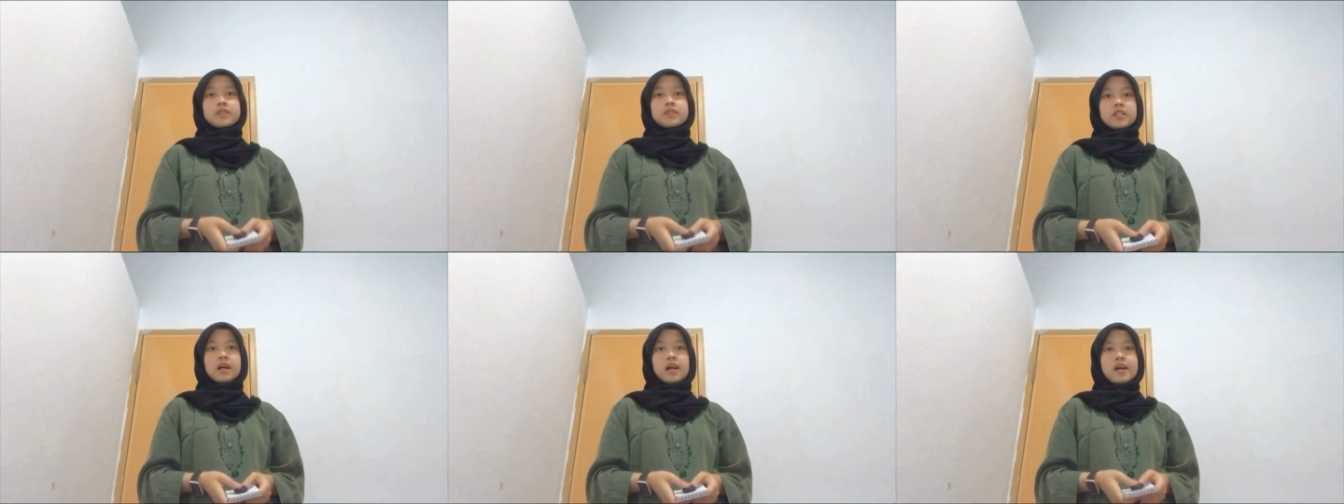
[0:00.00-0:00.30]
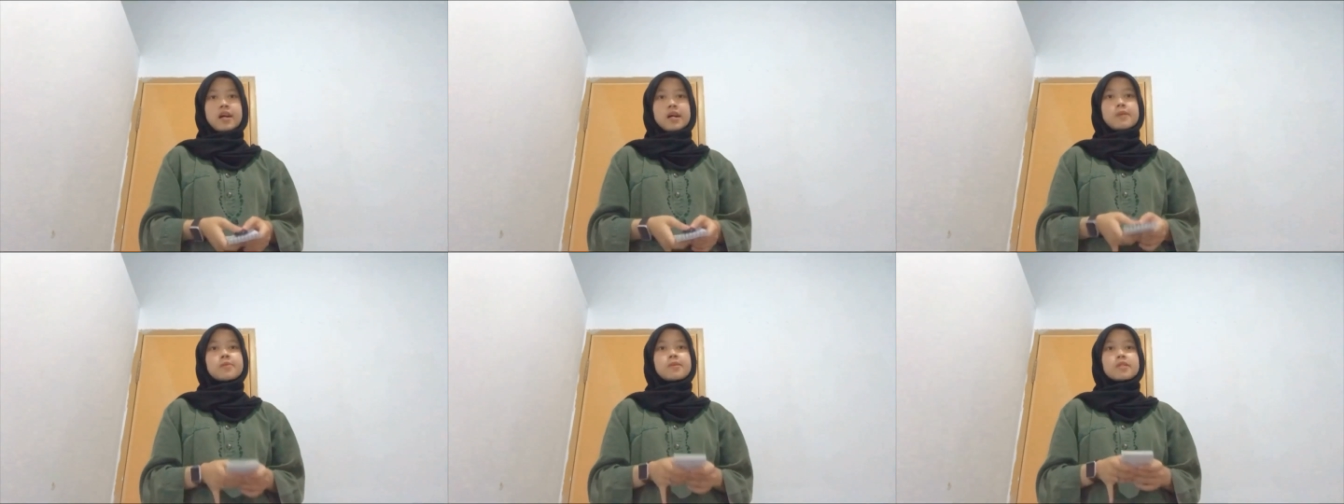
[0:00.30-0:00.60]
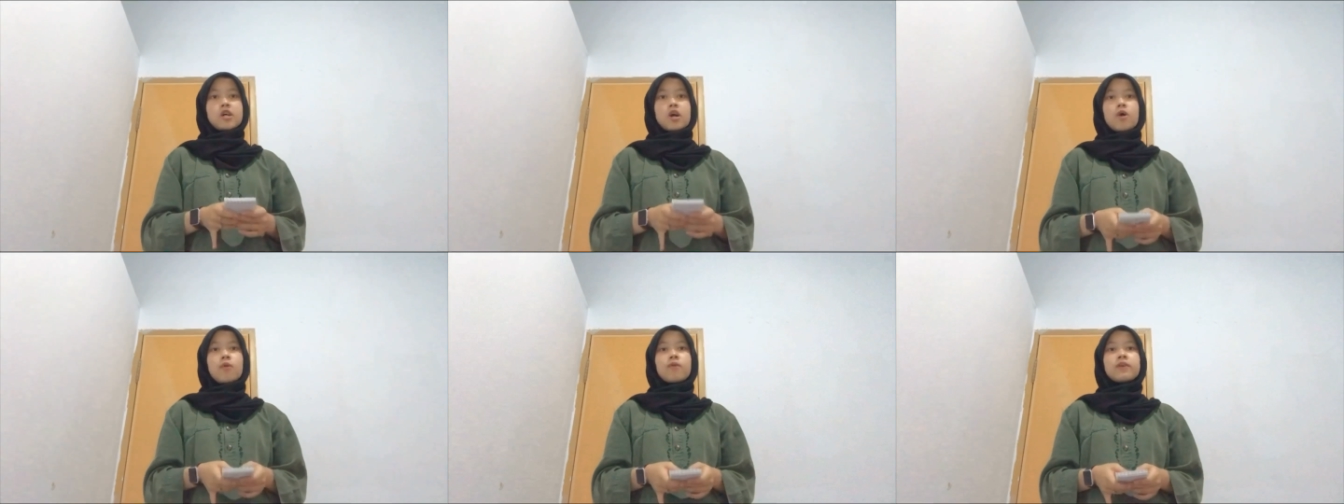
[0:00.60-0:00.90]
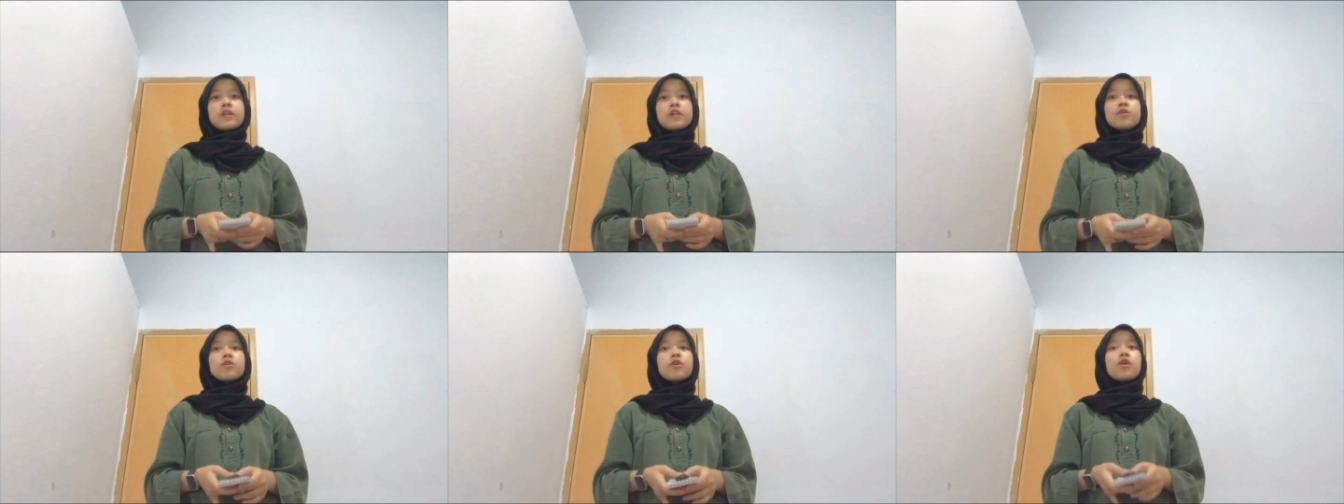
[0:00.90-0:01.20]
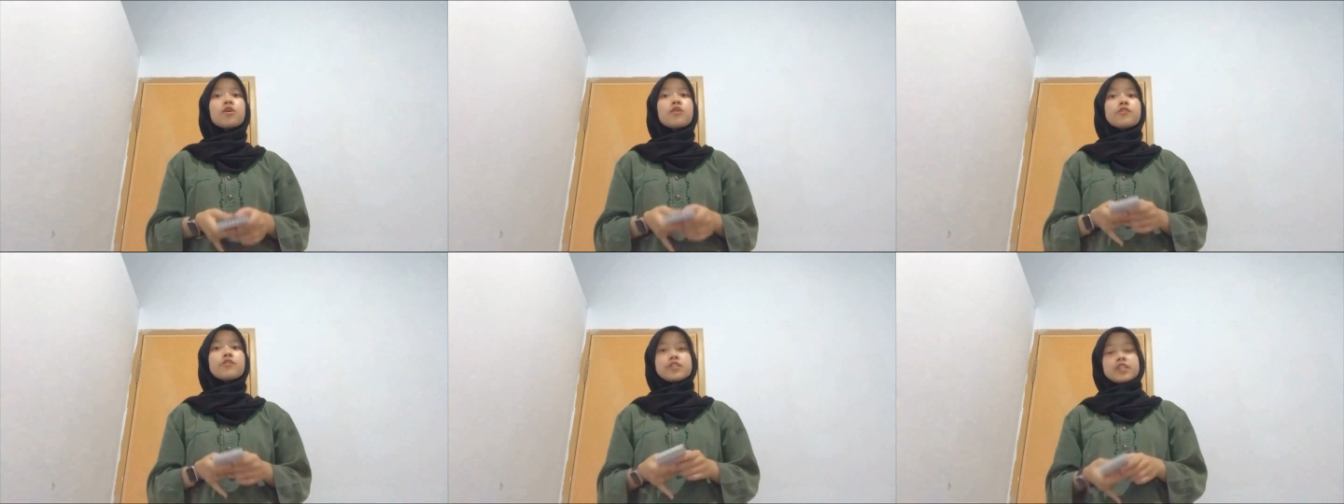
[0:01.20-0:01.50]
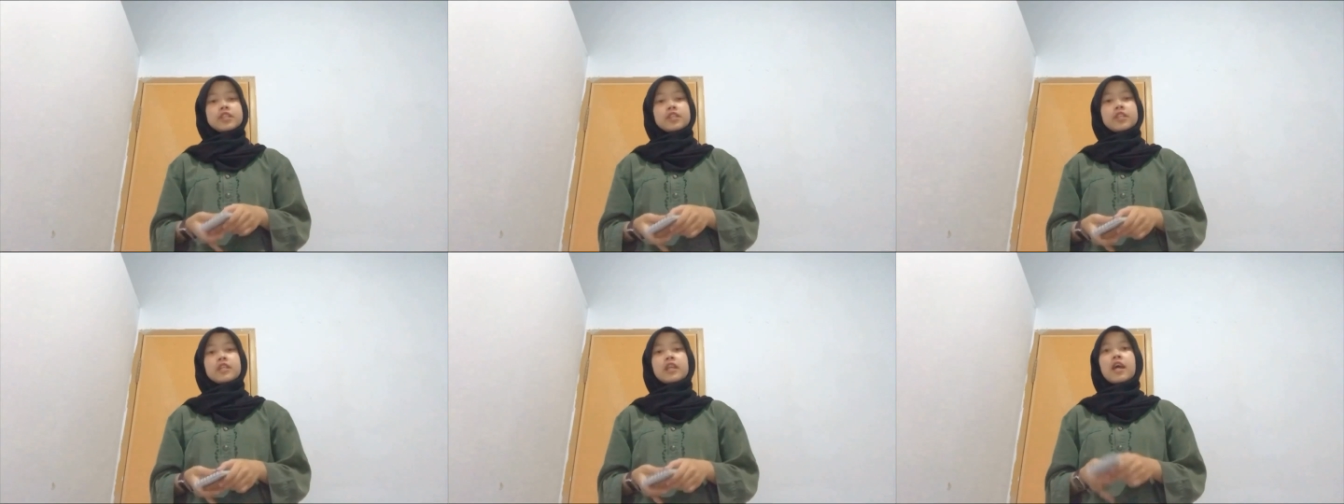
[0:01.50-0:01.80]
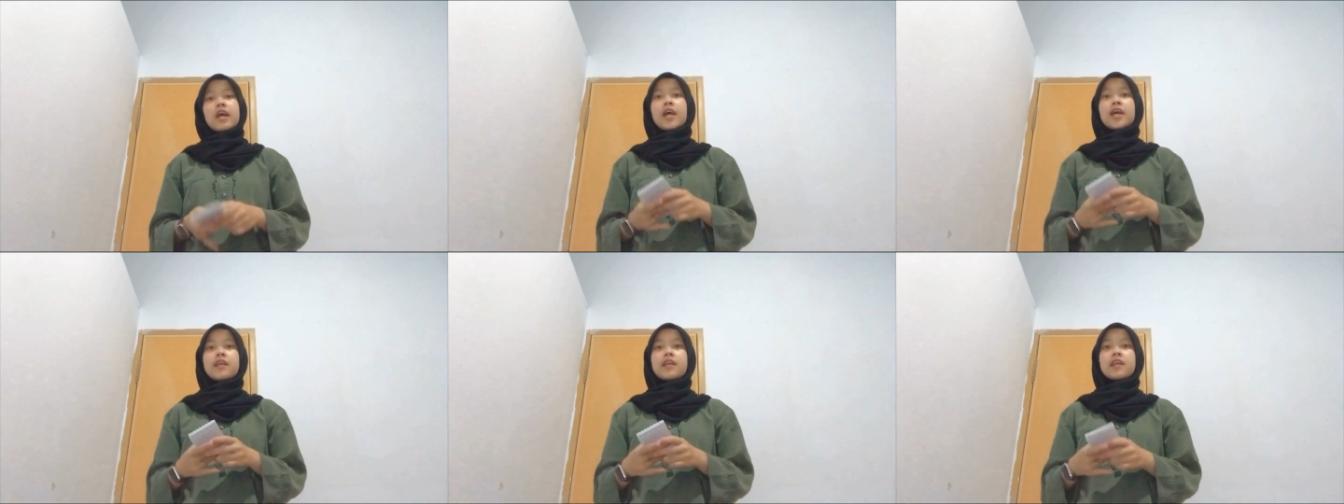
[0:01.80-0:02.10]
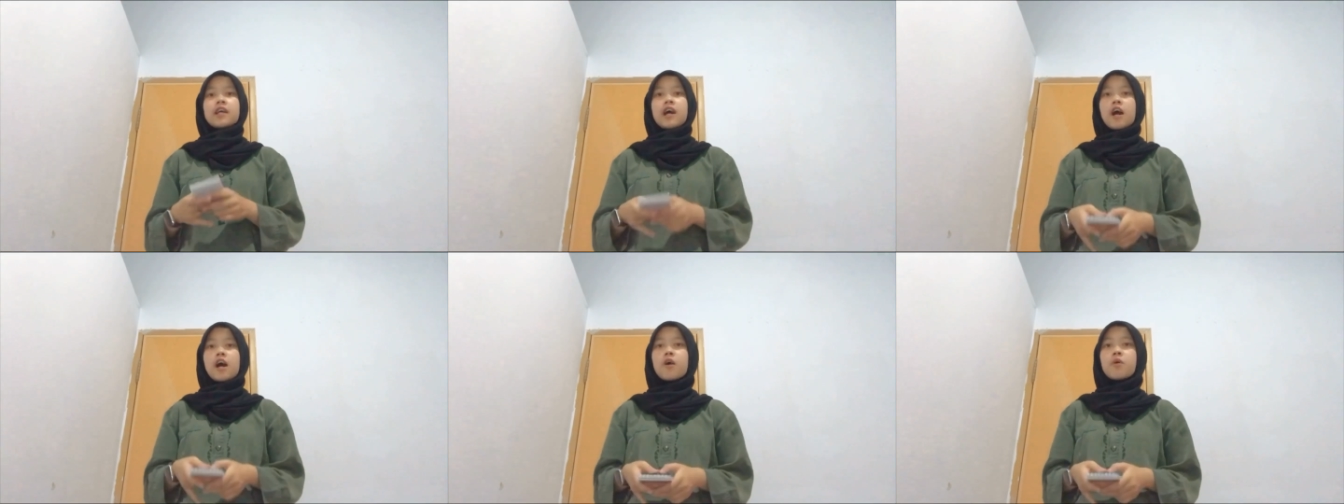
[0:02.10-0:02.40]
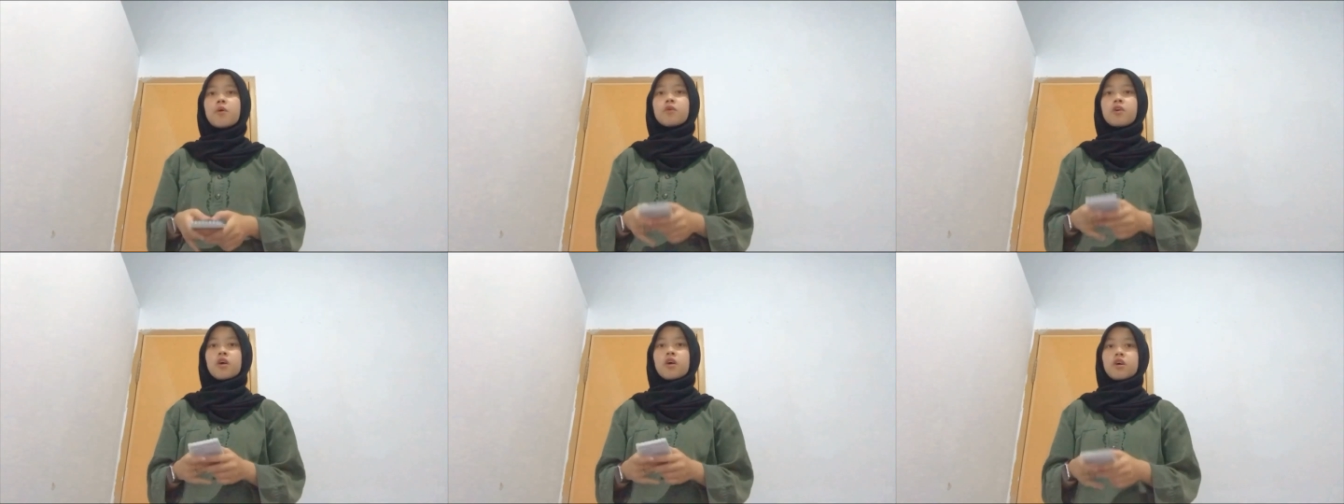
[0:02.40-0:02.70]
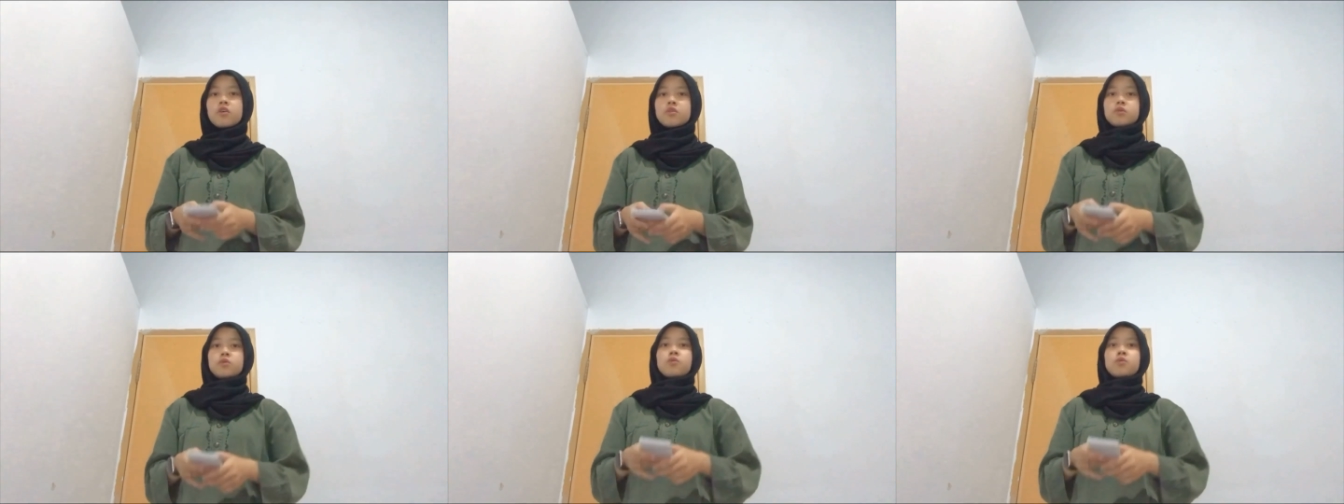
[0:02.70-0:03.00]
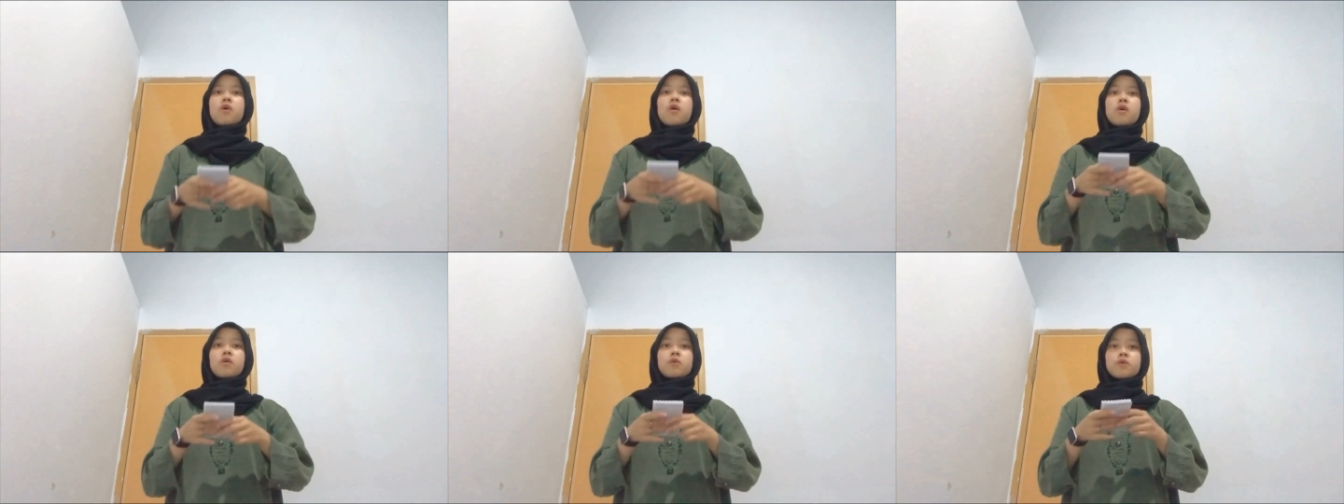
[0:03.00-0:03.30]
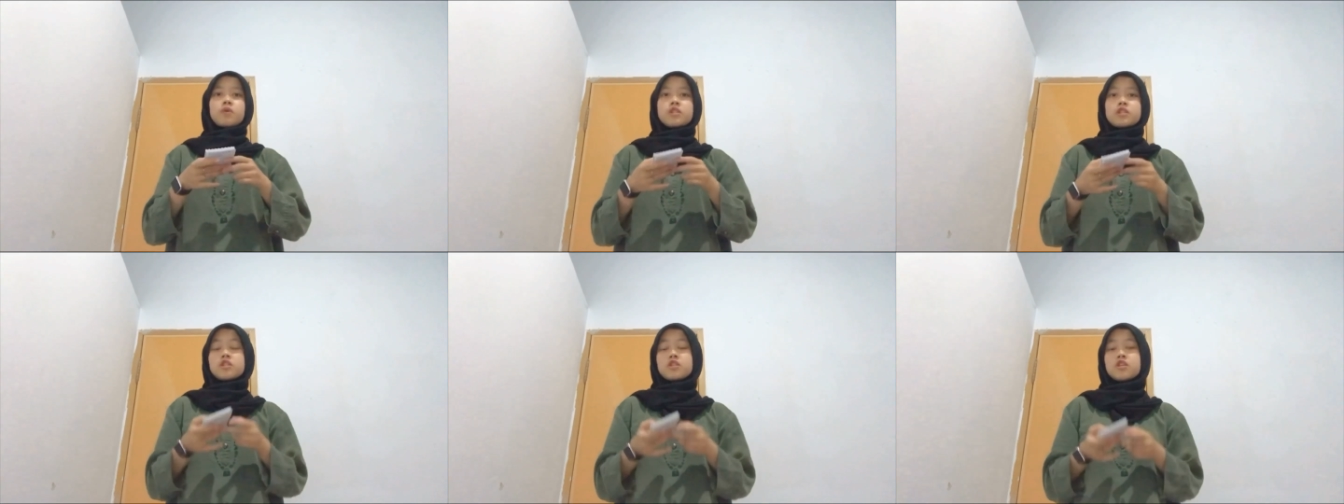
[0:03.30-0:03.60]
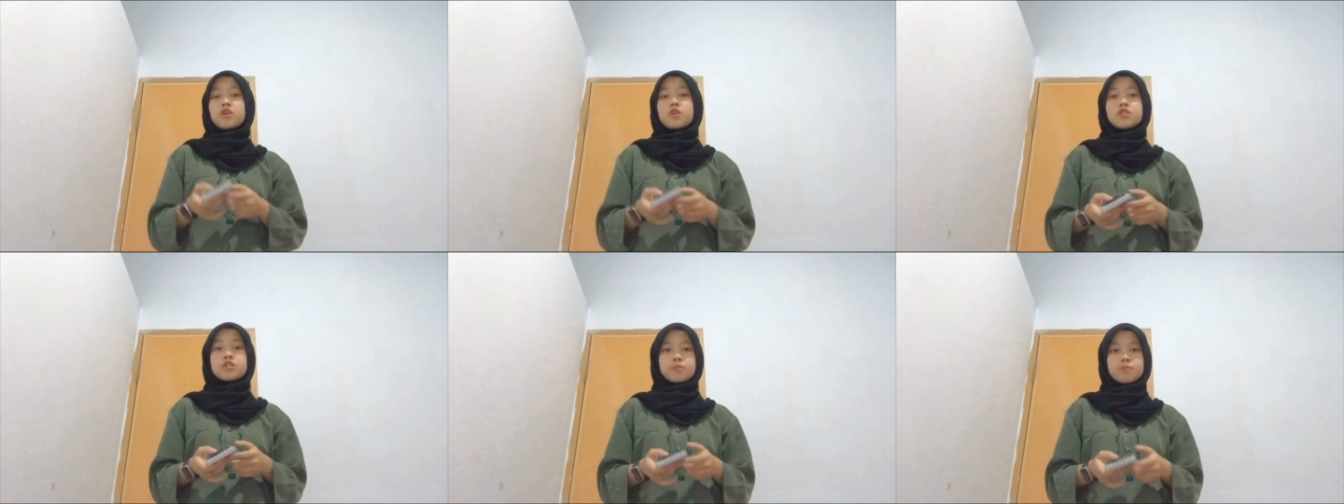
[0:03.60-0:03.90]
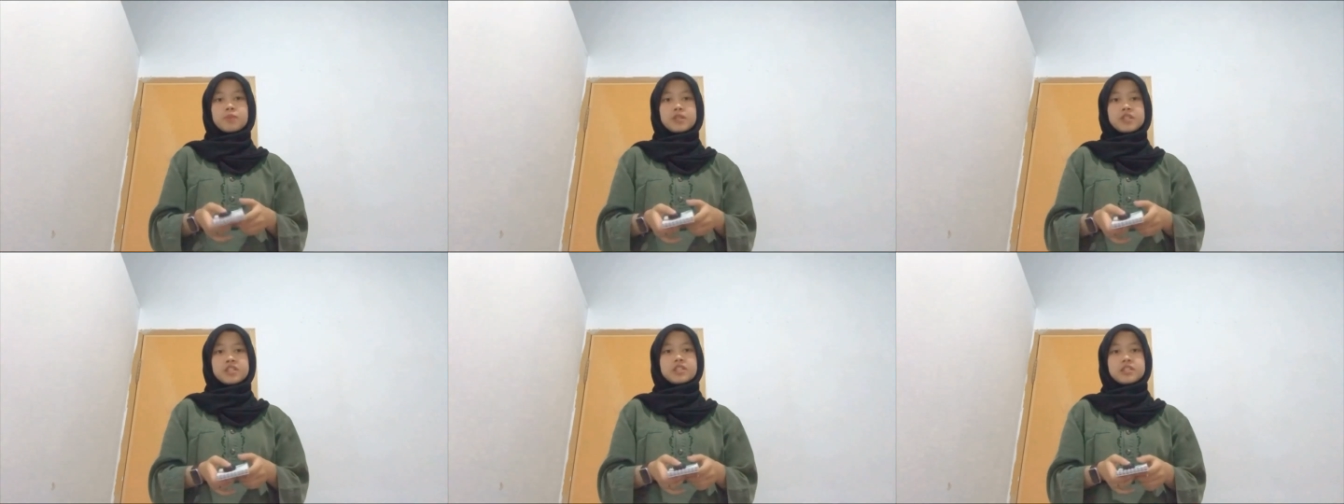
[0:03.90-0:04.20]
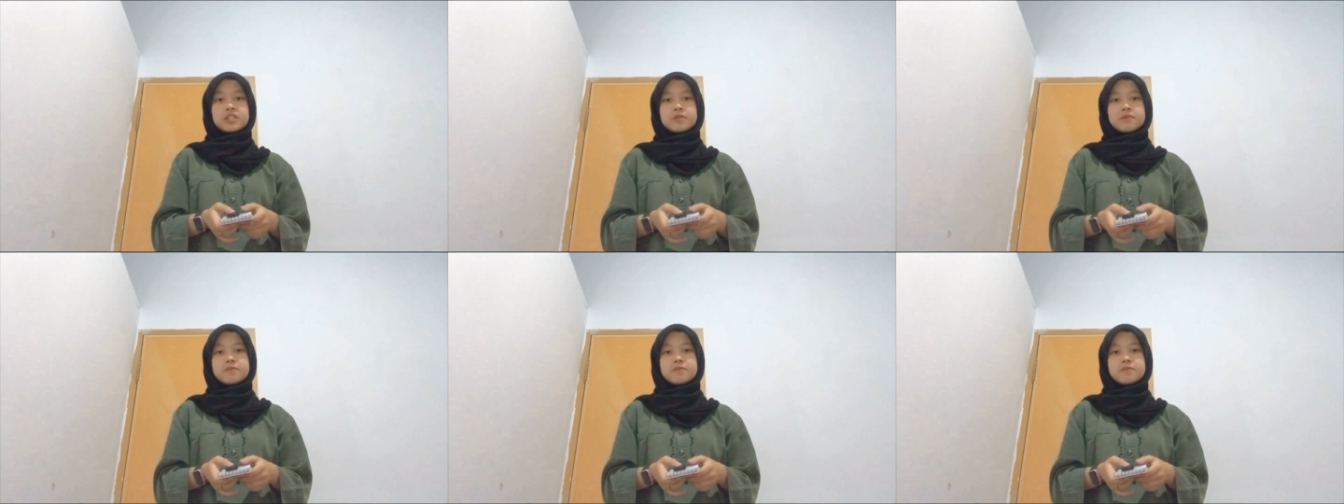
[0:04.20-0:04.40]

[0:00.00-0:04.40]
types of introduction and how could work with your speech.